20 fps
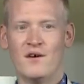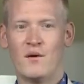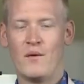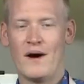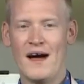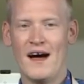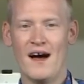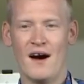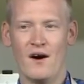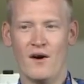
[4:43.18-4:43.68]

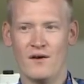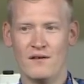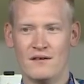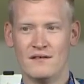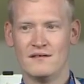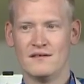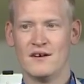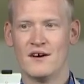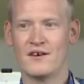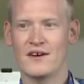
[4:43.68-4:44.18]
Wow,
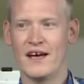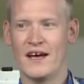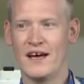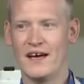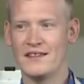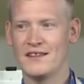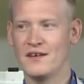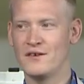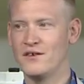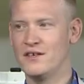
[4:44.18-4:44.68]
okay, I
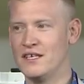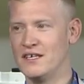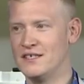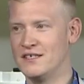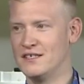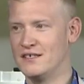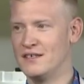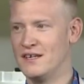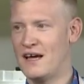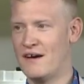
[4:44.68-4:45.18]
think
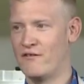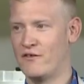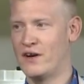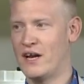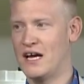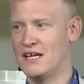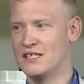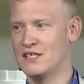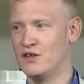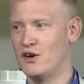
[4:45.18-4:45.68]
everyone
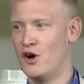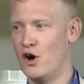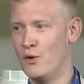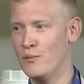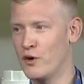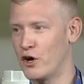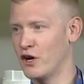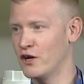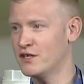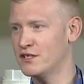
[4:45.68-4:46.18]
has a little
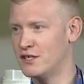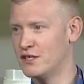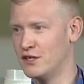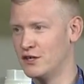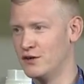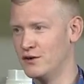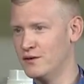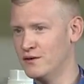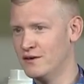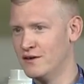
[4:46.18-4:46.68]
homework to
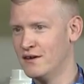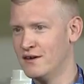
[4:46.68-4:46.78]
do.